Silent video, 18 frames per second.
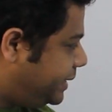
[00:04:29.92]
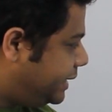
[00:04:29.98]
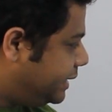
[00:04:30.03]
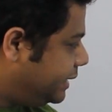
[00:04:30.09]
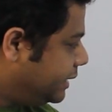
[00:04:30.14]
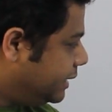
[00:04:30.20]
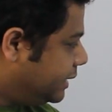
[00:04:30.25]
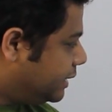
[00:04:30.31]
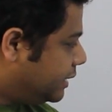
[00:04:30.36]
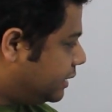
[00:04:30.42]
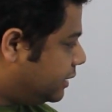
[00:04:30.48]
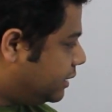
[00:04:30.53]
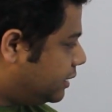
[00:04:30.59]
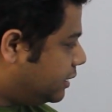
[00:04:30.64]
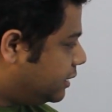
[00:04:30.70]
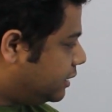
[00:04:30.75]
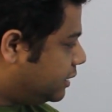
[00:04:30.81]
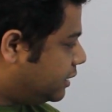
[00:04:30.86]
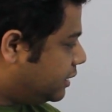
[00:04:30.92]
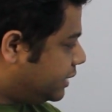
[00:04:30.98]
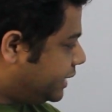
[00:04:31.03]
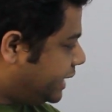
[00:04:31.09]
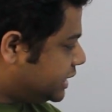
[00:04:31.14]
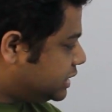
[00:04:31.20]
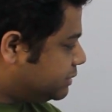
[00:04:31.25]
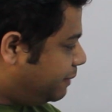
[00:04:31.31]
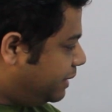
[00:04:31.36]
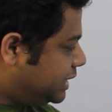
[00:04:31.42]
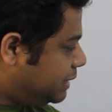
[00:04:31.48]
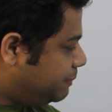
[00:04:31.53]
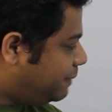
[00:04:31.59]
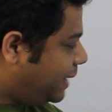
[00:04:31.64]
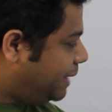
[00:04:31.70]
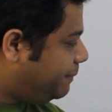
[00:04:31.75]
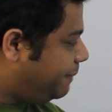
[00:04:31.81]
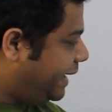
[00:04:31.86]
p gets
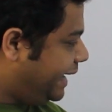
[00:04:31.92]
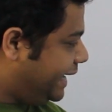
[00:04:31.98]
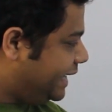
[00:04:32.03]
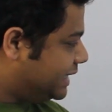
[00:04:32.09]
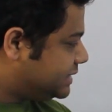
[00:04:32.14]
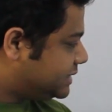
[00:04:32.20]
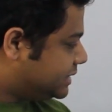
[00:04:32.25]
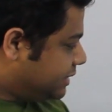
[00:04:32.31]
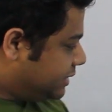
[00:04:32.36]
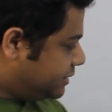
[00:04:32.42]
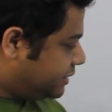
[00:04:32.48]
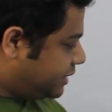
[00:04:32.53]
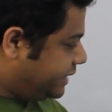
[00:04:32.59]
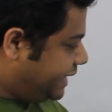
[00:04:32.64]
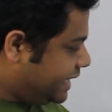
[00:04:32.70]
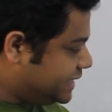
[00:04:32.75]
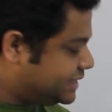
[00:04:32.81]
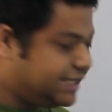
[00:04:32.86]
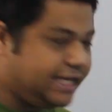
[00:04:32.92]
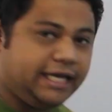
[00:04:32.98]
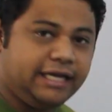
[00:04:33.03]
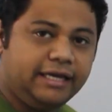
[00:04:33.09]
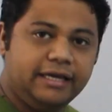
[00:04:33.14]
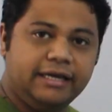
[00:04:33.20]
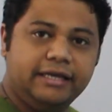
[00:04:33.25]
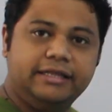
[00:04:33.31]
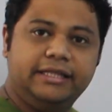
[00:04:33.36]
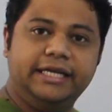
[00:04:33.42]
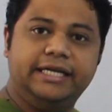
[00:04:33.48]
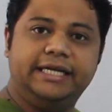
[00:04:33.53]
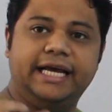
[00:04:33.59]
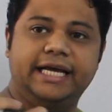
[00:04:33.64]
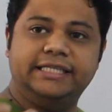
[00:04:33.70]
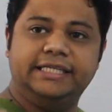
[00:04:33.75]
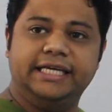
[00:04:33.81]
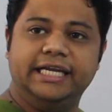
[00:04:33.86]
multiplied by s, the next thing it
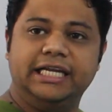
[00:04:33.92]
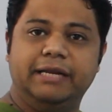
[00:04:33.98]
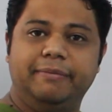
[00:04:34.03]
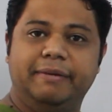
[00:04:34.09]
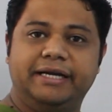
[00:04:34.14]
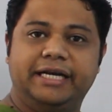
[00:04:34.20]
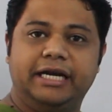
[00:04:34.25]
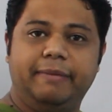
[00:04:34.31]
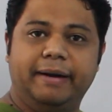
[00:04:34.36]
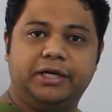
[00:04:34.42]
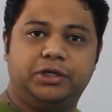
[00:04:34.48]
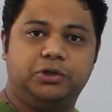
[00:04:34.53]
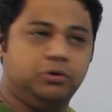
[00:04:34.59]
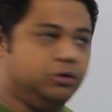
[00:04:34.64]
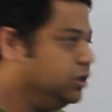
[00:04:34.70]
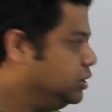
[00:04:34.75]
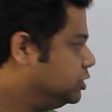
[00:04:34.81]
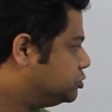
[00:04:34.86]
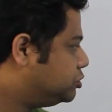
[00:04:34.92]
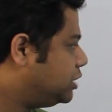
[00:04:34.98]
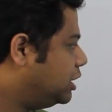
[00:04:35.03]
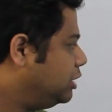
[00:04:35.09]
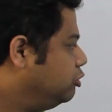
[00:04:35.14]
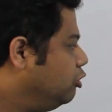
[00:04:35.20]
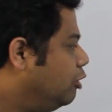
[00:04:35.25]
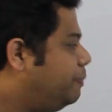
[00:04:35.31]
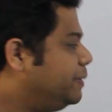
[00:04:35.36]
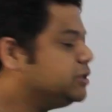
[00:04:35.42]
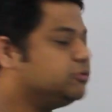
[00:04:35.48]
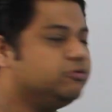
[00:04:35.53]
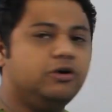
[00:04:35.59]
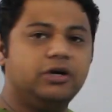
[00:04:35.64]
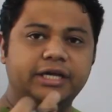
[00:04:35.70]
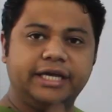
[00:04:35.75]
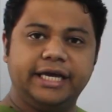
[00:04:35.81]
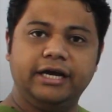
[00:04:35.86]
gets incremented by 2. So the loop is
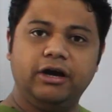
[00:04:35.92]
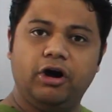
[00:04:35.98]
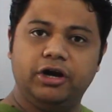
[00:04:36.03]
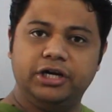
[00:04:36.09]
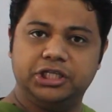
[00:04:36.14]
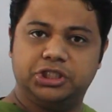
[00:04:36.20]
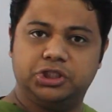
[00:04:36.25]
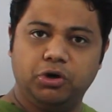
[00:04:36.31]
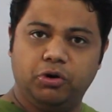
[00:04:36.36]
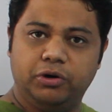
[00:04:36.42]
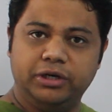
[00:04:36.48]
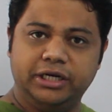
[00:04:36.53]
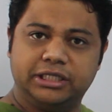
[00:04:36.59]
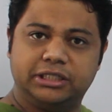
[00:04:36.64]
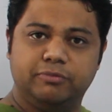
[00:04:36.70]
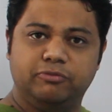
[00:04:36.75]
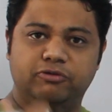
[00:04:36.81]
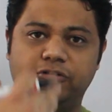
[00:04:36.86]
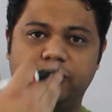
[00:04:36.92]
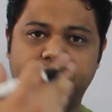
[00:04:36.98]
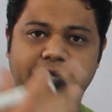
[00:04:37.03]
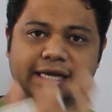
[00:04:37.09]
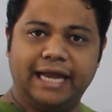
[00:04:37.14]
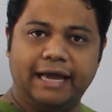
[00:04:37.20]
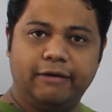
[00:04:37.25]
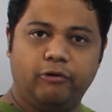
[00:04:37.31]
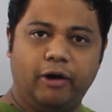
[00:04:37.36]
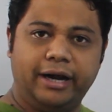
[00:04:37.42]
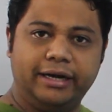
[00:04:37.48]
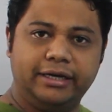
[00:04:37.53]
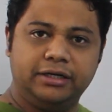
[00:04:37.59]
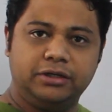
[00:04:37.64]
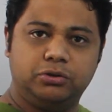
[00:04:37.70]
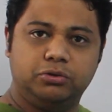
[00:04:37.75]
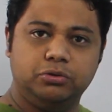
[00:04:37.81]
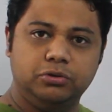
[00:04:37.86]
working on its own. It's working like
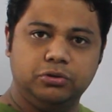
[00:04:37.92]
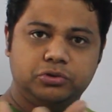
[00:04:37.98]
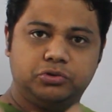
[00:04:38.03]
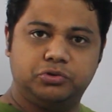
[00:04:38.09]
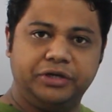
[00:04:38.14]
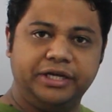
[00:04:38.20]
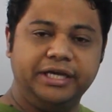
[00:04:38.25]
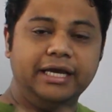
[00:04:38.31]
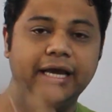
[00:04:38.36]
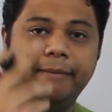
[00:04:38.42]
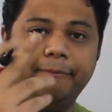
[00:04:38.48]
1, 2, 3.